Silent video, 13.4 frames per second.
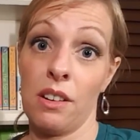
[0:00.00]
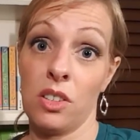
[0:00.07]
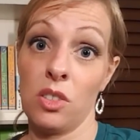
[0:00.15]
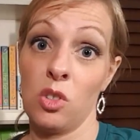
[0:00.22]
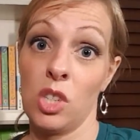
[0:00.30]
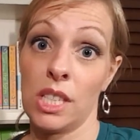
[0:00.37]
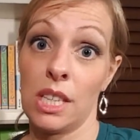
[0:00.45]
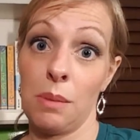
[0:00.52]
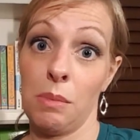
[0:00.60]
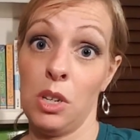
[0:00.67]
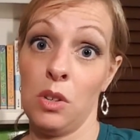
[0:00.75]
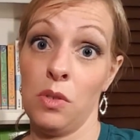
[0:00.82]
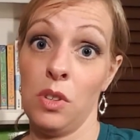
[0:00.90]
So just let me
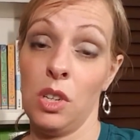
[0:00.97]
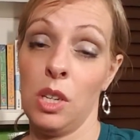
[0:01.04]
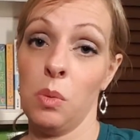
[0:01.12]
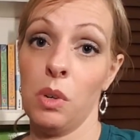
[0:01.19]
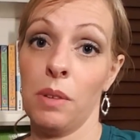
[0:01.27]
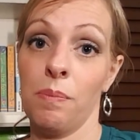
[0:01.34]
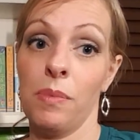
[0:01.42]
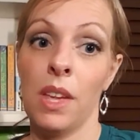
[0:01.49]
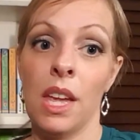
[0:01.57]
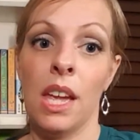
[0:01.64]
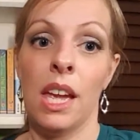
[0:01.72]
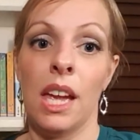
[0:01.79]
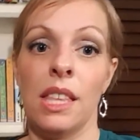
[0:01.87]
know if you need one.
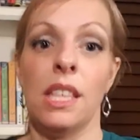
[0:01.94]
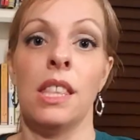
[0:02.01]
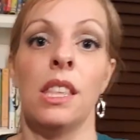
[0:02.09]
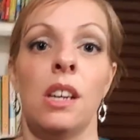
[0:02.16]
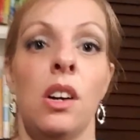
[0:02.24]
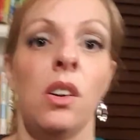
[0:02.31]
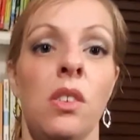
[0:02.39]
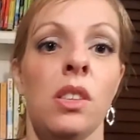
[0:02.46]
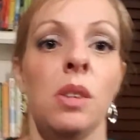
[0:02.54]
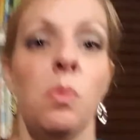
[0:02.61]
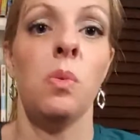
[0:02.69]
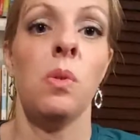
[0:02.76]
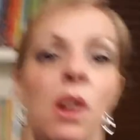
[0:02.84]
And then the
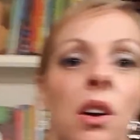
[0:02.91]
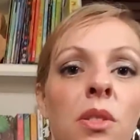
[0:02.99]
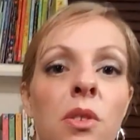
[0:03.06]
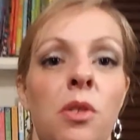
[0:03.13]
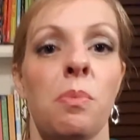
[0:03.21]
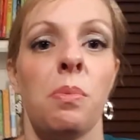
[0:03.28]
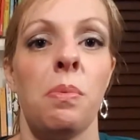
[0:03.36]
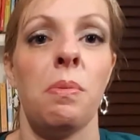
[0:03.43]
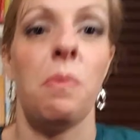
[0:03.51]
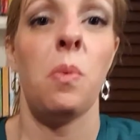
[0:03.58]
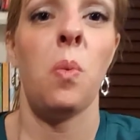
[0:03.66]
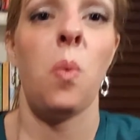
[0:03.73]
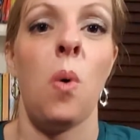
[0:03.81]
only other
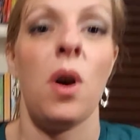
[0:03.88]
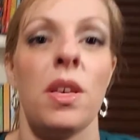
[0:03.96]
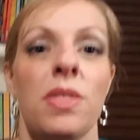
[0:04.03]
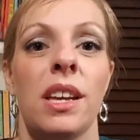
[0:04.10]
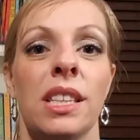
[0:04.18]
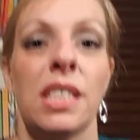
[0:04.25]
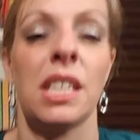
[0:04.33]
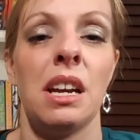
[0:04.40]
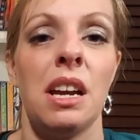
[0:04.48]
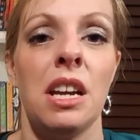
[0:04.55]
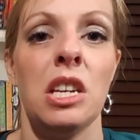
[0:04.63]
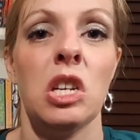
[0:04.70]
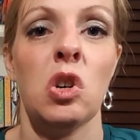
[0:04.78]
one that's
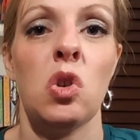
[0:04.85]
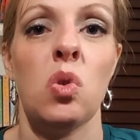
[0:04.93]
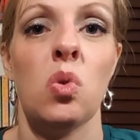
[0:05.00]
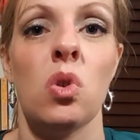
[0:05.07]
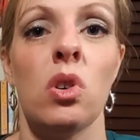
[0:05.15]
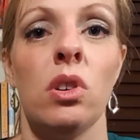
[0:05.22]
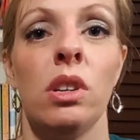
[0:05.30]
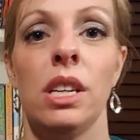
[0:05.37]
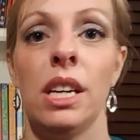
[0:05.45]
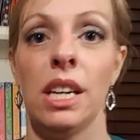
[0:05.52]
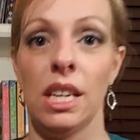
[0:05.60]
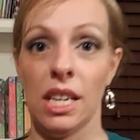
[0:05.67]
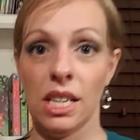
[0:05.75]
kind of cool,
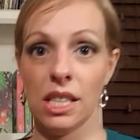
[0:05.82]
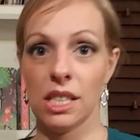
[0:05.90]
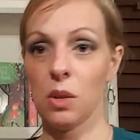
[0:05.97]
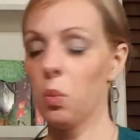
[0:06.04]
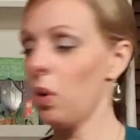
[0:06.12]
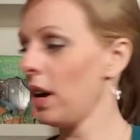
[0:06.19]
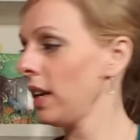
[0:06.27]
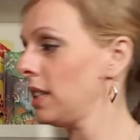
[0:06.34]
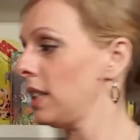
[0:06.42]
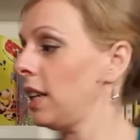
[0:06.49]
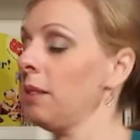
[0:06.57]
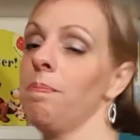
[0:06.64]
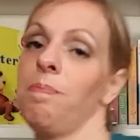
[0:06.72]
it is the
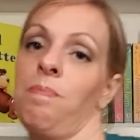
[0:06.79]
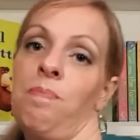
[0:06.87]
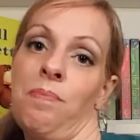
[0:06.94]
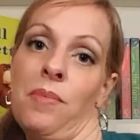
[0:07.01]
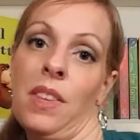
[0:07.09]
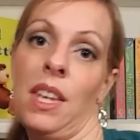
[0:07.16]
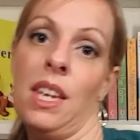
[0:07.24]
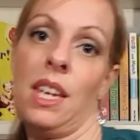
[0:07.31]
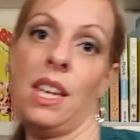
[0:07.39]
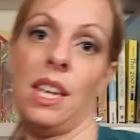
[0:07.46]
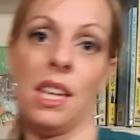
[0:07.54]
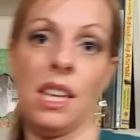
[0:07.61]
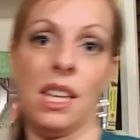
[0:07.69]
wind-up,
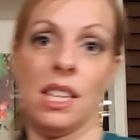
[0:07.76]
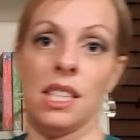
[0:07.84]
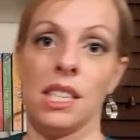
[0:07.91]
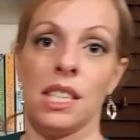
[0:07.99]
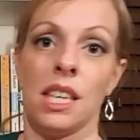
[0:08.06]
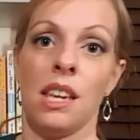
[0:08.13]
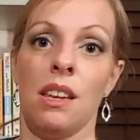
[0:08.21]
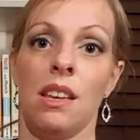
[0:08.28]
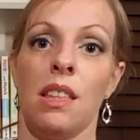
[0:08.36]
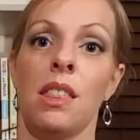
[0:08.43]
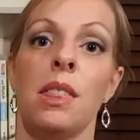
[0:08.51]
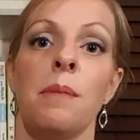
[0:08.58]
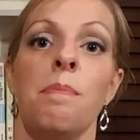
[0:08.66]
is
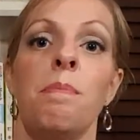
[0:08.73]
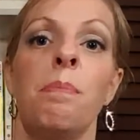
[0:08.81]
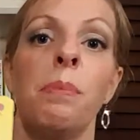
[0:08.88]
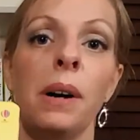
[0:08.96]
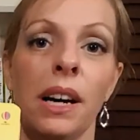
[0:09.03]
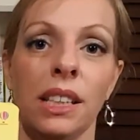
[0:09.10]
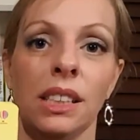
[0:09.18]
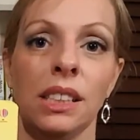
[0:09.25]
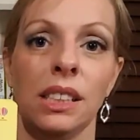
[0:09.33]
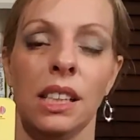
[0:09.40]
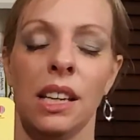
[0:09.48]
the bus.